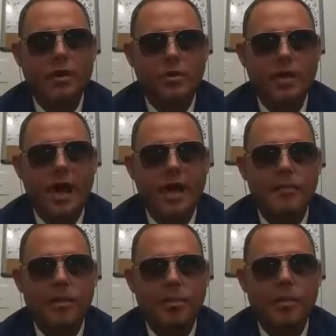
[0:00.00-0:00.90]
at the
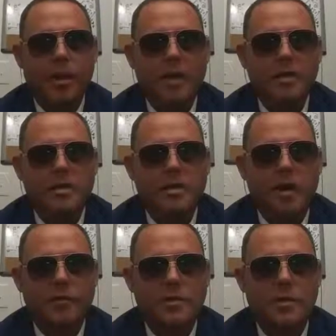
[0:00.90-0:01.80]
time when we were having this
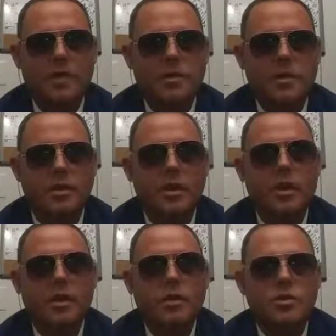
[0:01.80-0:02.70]
conversation.